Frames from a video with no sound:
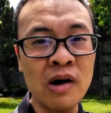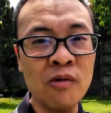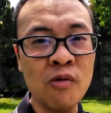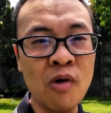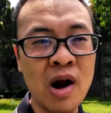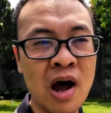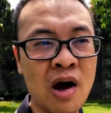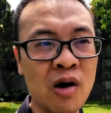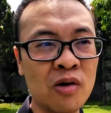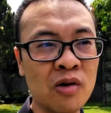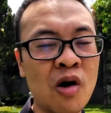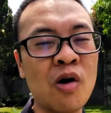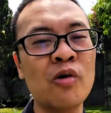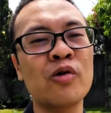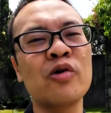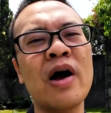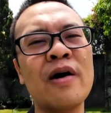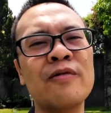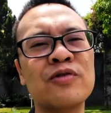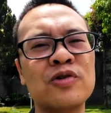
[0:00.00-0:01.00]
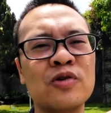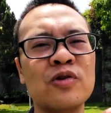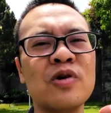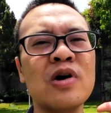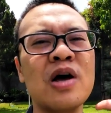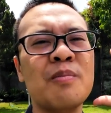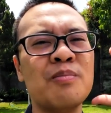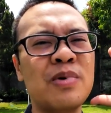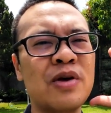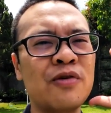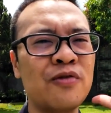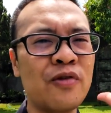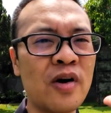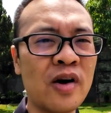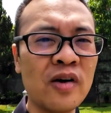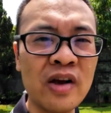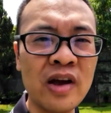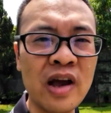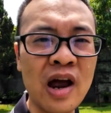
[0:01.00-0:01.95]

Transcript: around, or you have to be very